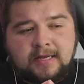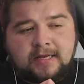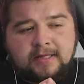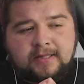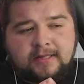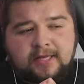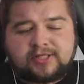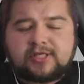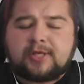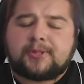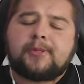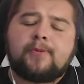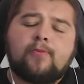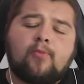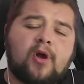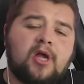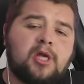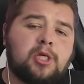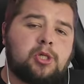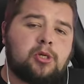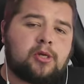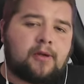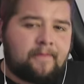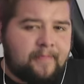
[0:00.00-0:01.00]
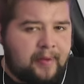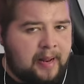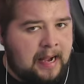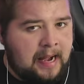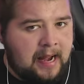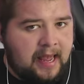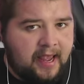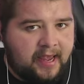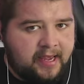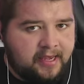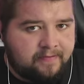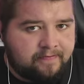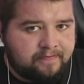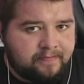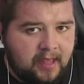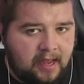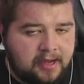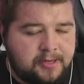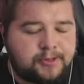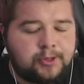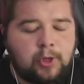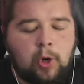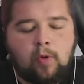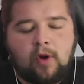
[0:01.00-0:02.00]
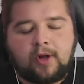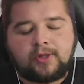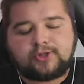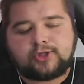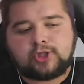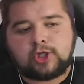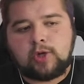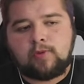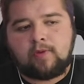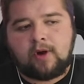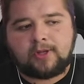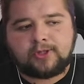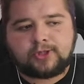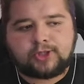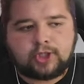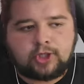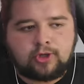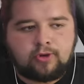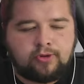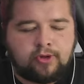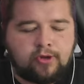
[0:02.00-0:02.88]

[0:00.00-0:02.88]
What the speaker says: there's different ways you can play a 4-1-2-1-2.